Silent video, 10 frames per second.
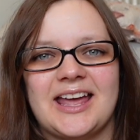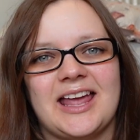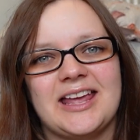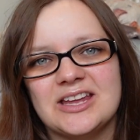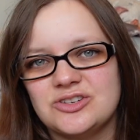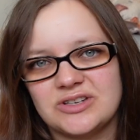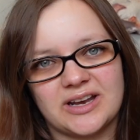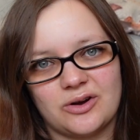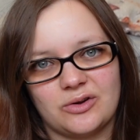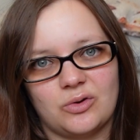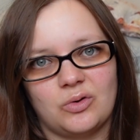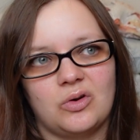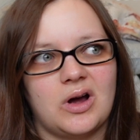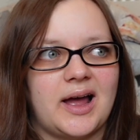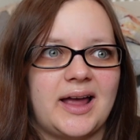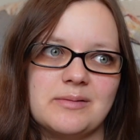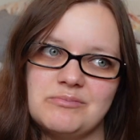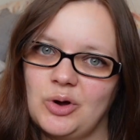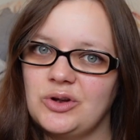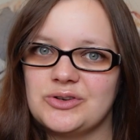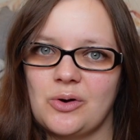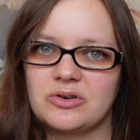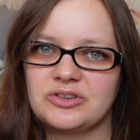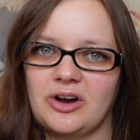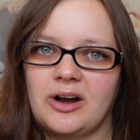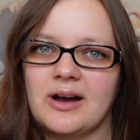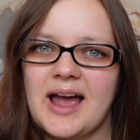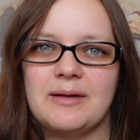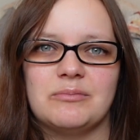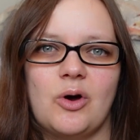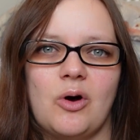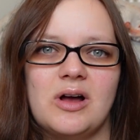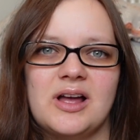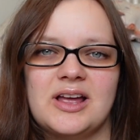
in case you did not know, I am not a doctor, I'm not